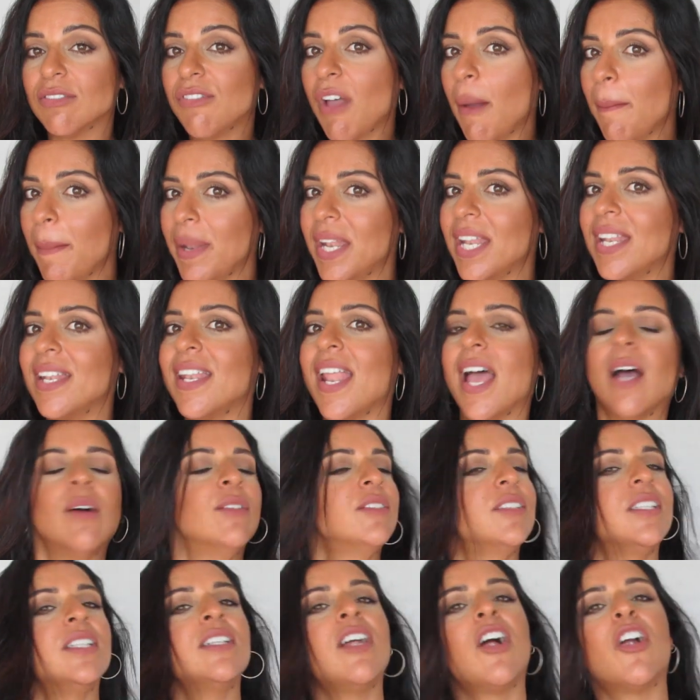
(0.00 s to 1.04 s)
feminine
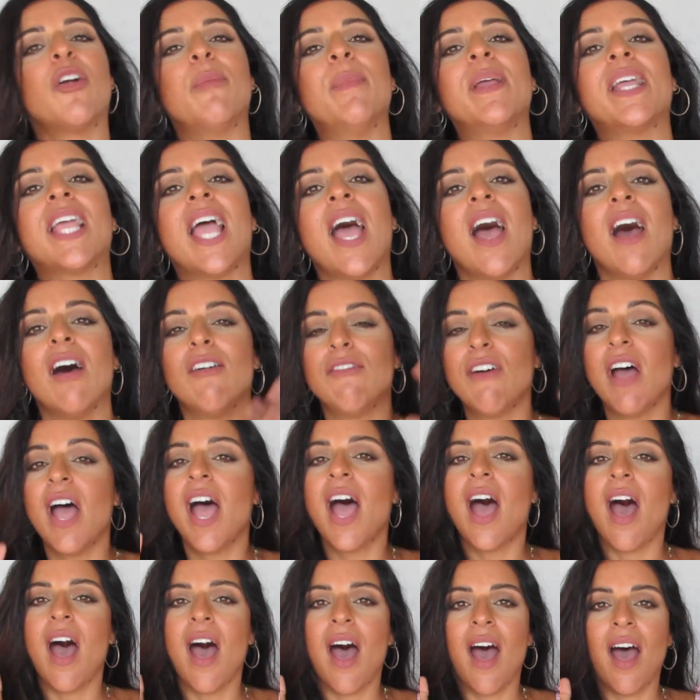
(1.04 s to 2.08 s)
nouns in Arabic have
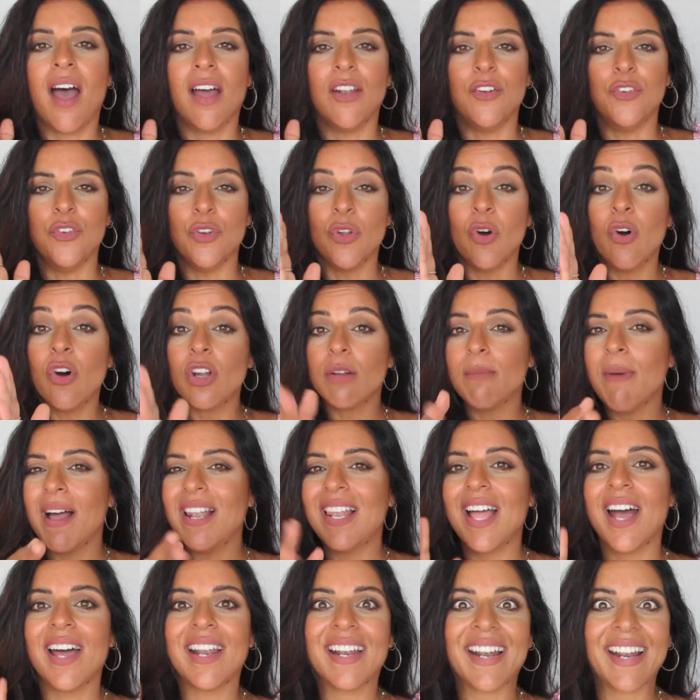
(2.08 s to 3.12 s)
a normal,